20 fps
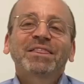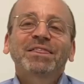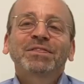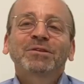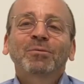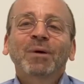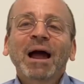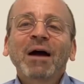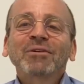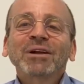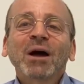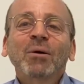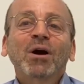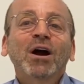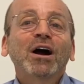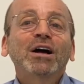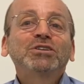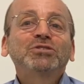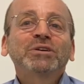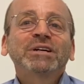Throughout our
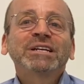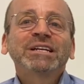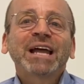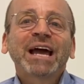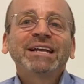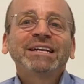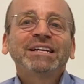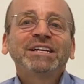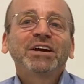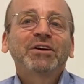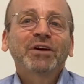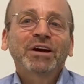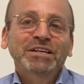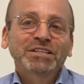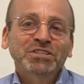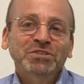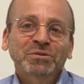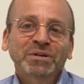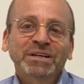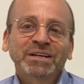190 year
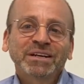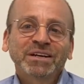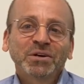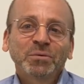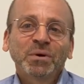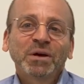history,